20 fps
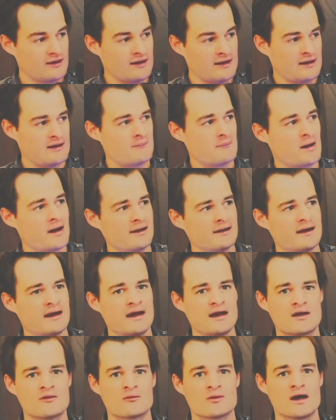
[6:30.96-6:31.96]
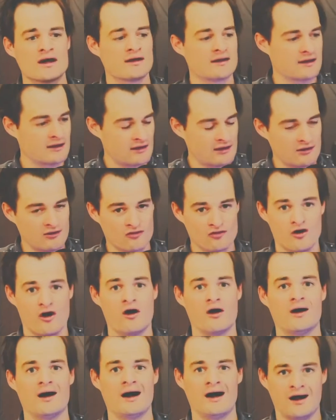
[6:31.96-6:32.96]
And my handwriting is
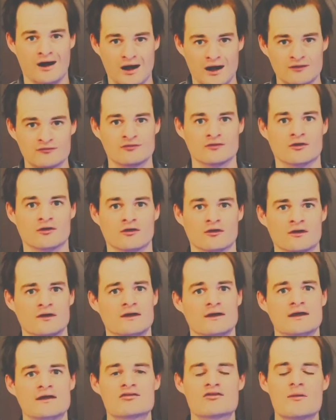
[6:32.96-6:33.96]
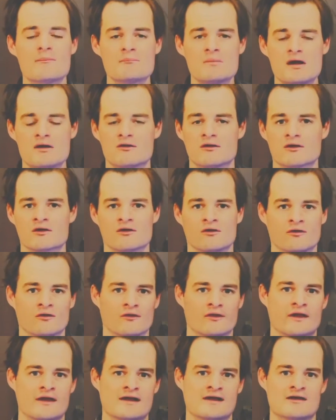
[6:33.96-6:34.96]
awful. It's a miracle
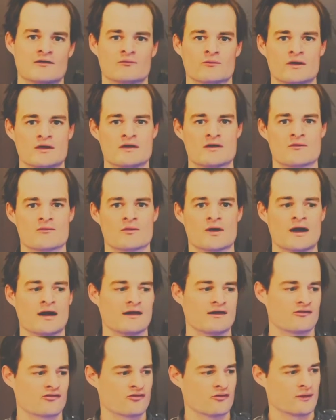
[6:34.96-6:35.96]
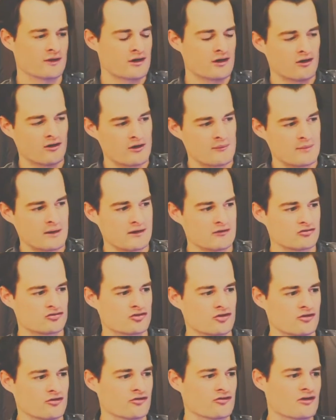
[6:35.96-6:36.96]
that I can read and write, so I called up my
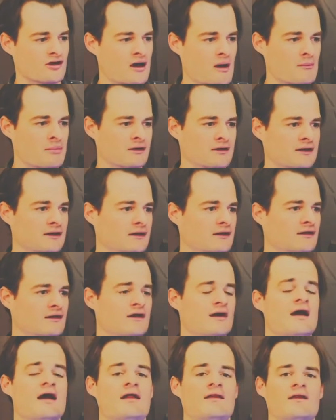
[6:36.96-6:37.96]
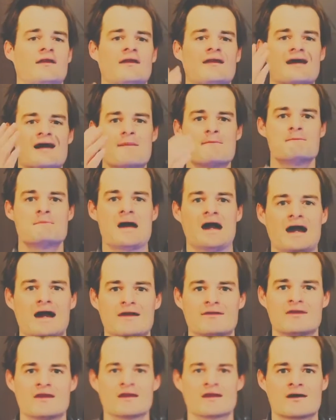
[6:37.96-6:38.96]
insurance company and then they got
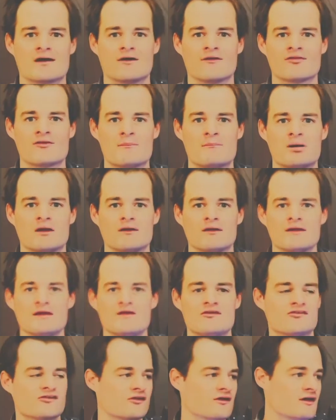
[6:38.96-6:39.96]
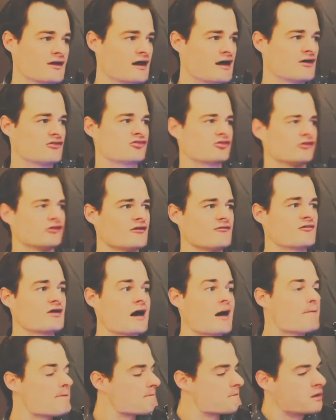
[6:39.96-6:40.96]
mad that I called the police. I shouldn't have
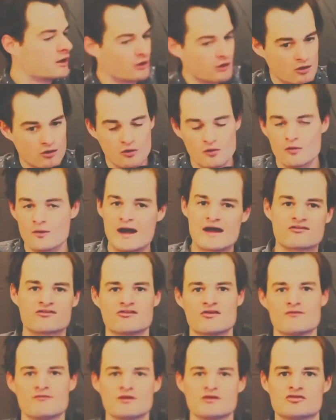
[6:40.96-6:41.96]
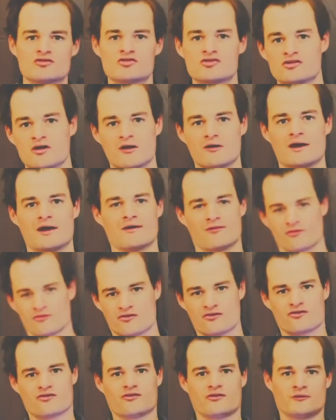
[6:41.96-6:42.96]
got progressive
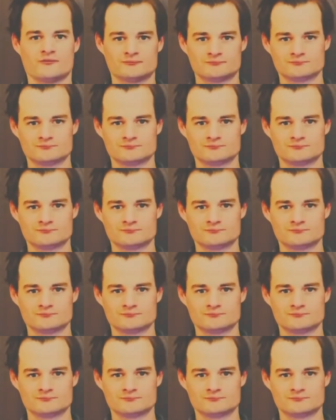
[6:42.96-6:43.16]
insurance.